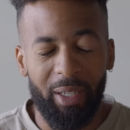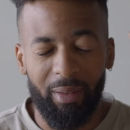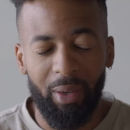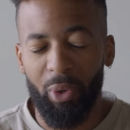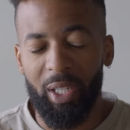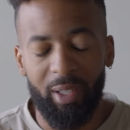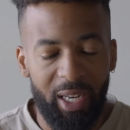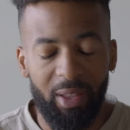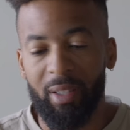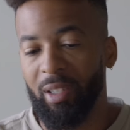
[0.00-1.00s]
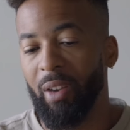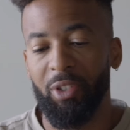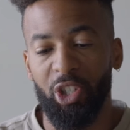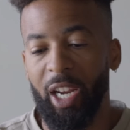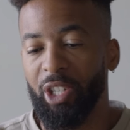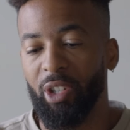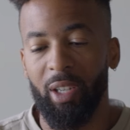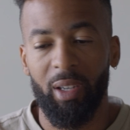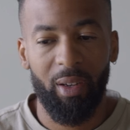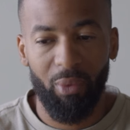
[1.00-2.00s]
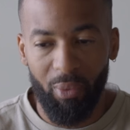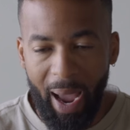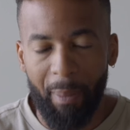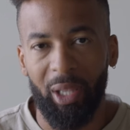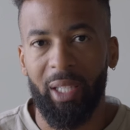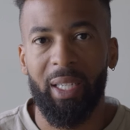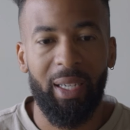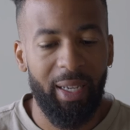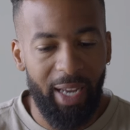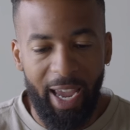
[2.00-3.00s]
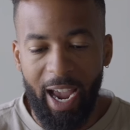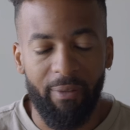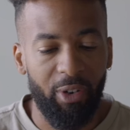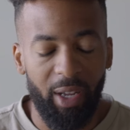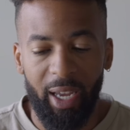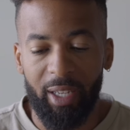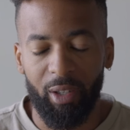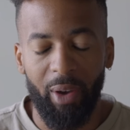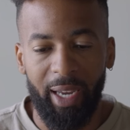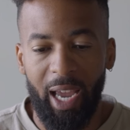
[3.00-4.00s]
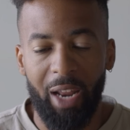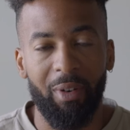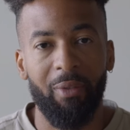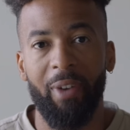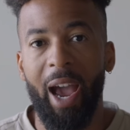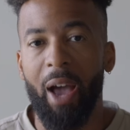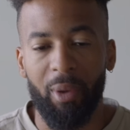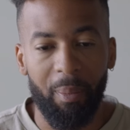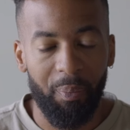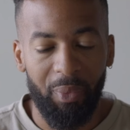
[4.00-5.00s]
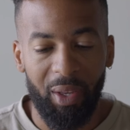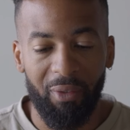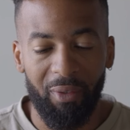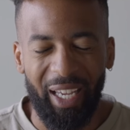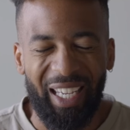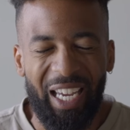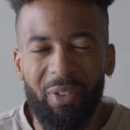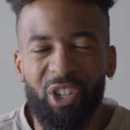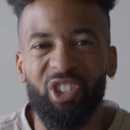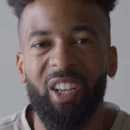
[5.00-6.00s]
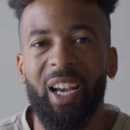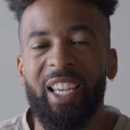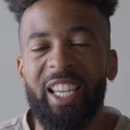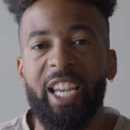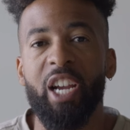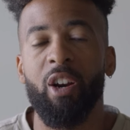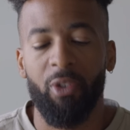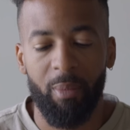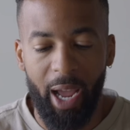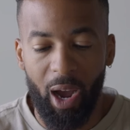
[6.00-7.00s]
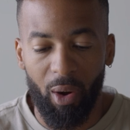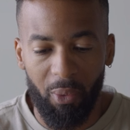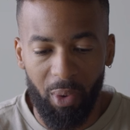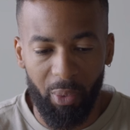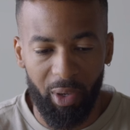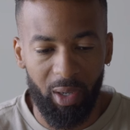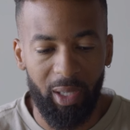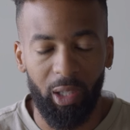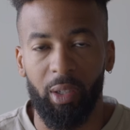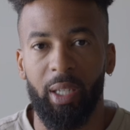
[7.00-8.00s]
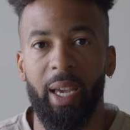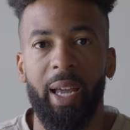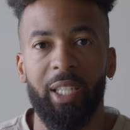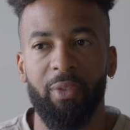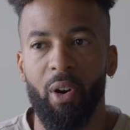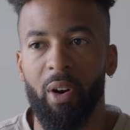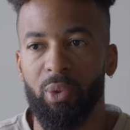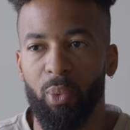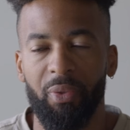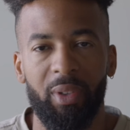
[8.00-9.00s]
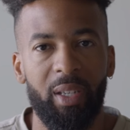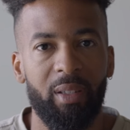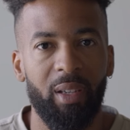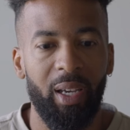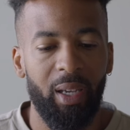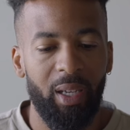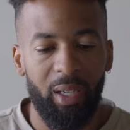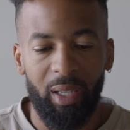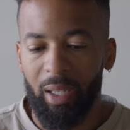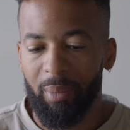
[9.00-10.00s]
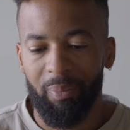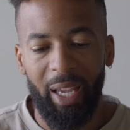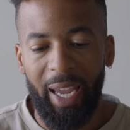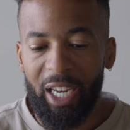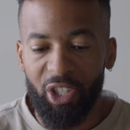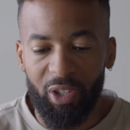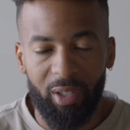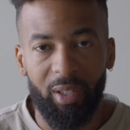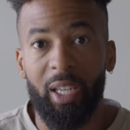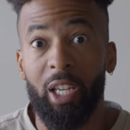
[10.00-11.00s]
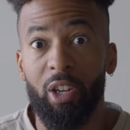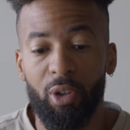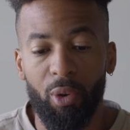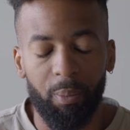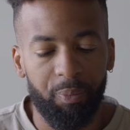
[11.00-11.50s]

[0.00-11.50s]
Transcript: We see this stuff changing rapidly day after day. So I can't even fathom, like even just a year from now, what we're going to be looking at as far as what these agents can do.